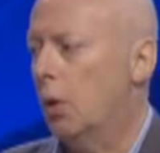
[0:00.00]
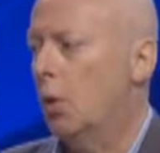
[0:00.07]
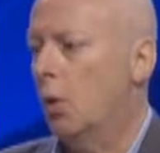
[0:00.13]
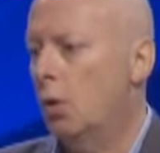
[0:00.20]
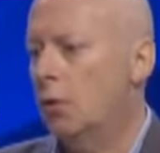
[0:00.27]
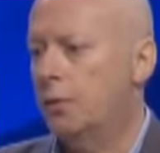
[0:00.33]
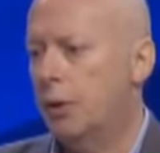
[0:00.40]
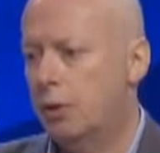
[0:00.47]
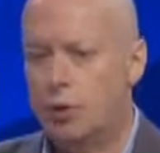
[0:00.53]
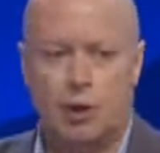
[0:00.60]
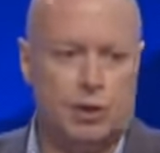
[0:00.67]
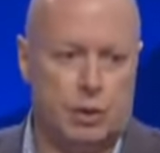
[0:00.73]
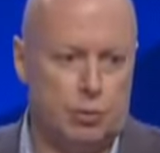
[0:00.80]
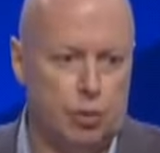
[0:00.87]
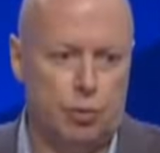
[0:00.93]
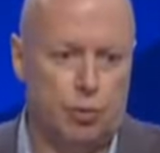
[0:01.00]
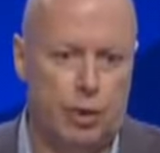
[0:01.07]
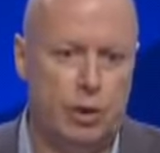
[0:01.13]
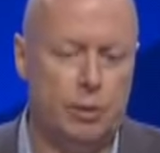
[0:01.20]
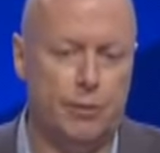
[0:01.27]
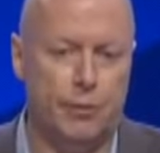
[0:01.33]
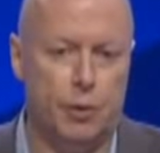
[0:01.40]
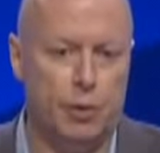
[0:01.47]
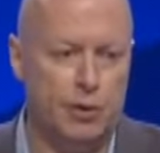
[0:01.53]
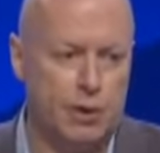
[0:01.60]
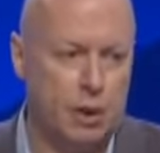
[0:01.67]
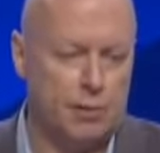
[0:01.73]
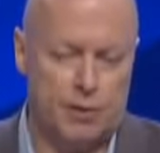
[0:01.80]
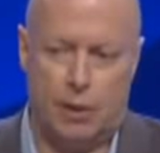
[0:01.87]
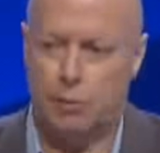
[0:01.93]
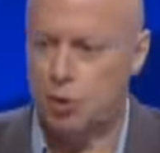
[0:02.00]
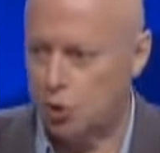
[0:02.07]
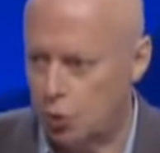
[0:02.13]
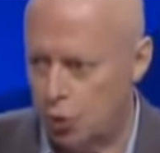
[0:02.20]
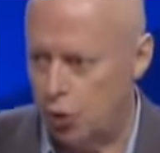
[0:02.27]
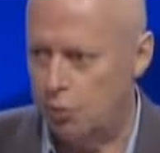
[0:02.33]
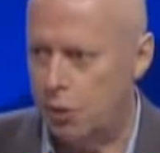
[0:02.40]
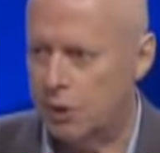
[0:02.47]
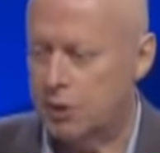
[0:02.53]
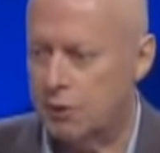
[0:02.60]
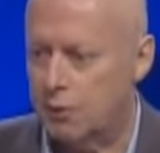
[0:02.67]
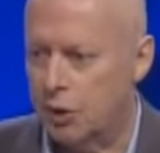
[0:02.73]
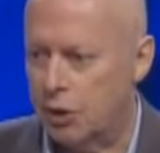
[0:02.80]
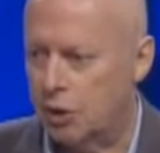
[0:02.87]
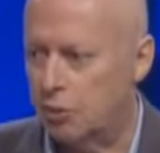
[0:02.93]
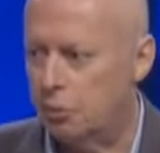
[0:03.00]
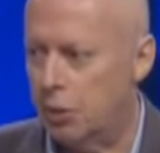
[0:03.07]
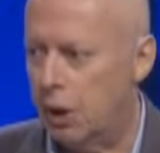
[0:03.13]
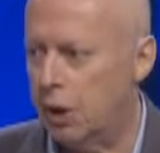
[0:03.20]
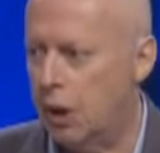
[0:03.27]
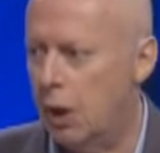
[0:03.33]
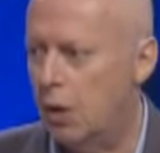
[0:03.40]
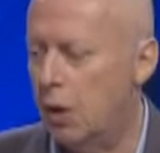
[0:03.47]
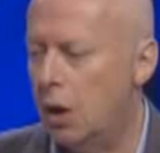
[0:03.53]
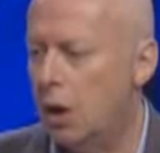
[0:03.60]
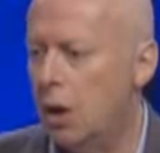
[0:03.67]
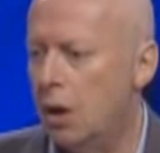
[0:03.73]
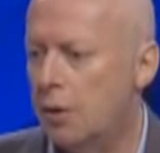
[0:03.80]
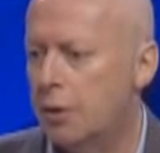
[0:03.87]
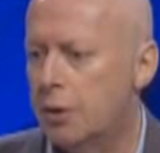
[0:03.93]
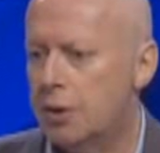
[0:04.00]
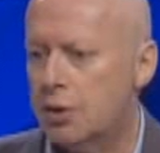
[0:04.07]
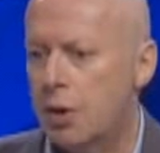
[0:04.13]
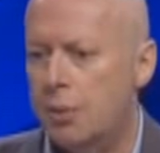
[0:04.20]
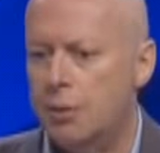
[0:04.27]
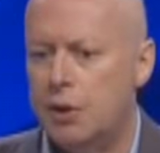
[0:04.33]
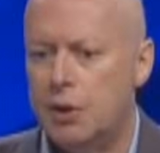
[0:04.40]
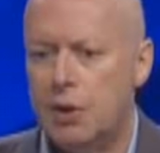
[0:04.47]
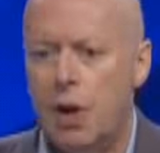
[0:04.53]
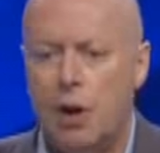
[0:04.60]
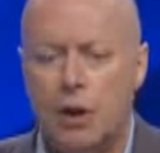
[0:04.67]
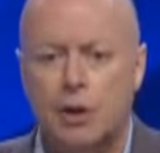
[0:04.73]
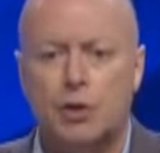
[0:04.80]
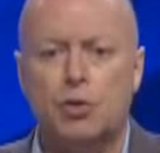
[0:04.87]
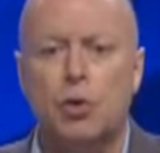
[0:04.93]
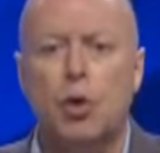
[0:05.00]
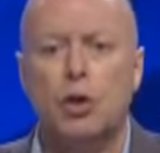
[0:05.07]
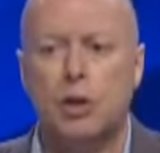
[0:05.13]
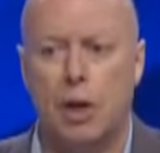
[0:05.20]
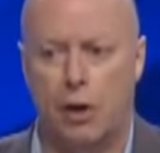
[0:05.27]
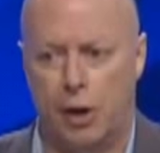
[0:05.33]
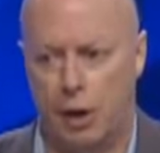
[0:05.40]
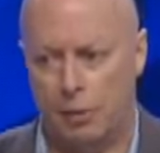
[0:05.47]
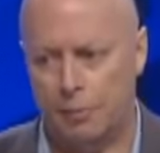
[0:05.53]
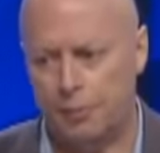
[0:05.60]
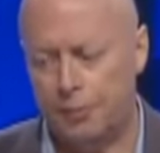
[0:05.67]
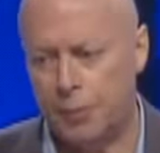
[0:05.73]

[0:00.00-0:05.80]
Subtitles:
All of them, just read them for yourselves. I'm sure you must have read them by now. The discrepancies are extraordinary.